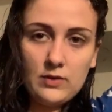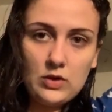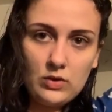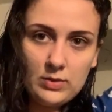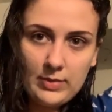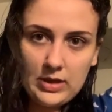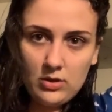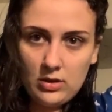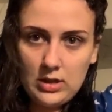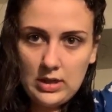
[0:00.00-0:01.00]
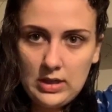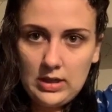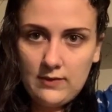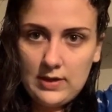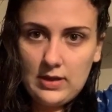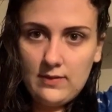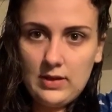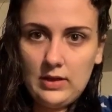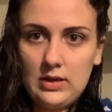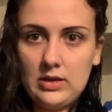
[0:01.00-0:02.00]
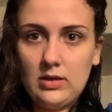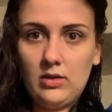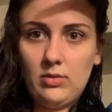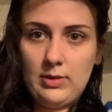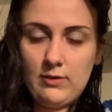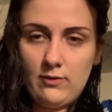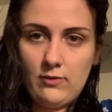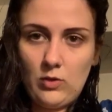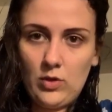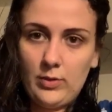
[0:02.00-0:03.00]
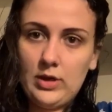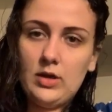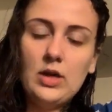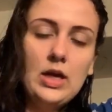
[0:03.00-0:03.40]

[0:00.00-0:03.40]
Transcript: So it's better if it even leans a little bit forward.